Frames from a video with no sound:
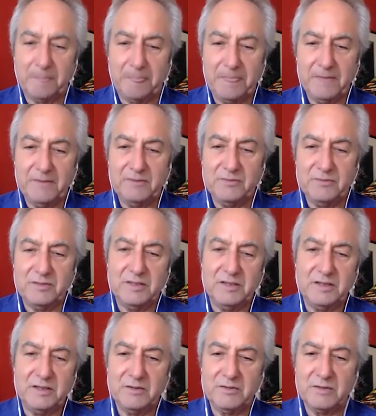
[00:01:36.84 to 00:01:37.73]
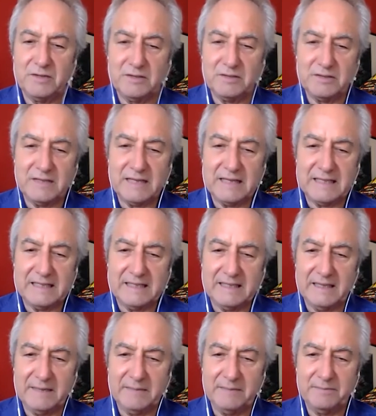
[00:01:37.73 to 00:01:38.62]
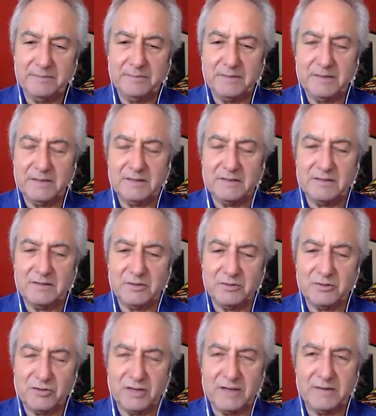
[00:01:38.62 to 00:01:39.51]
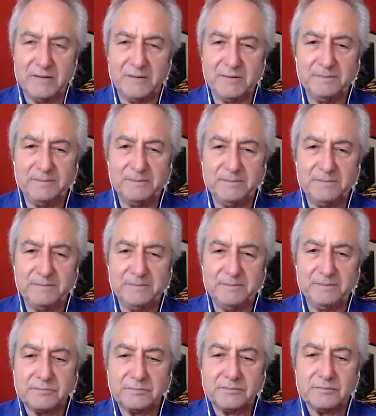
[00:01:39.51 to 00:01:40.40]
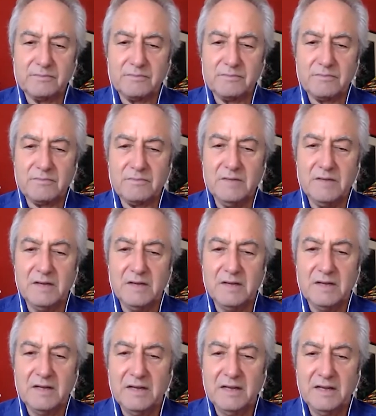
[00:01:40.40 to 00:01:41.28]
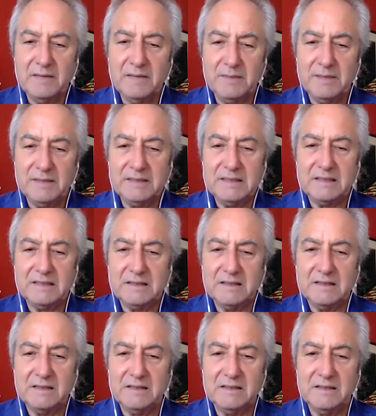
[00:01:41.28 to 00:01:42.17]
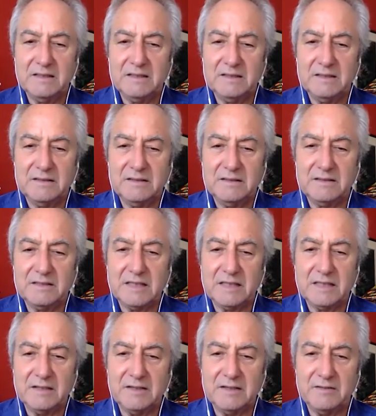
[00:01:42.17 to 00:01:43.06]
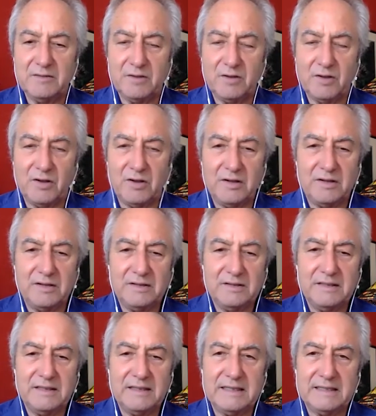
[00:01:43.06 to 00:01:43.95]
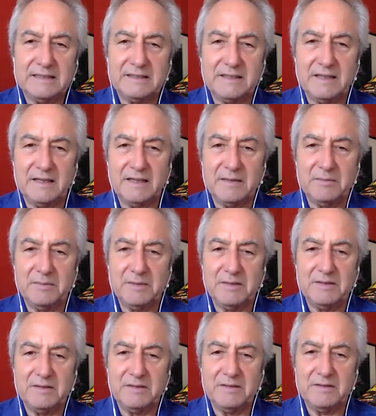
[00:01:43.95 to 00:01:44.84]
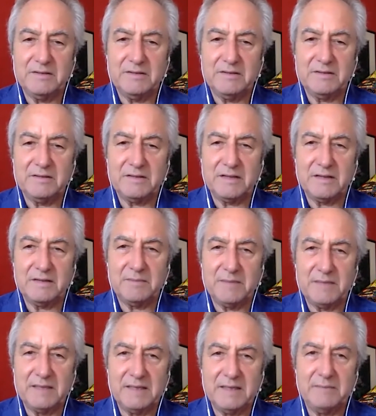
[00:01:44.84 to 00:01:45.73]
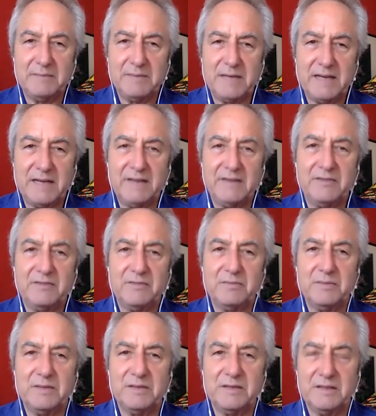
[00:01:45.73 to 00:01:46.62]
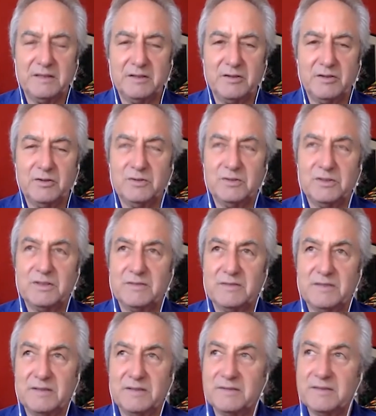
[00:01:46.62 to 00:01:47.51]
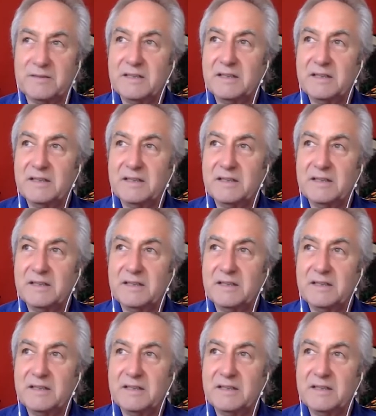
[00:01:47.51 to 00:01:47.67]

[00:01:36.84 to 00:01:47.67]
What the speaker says: There's videos under that name as our channel. And basically, the study of law has led me down many paths, but inclusive of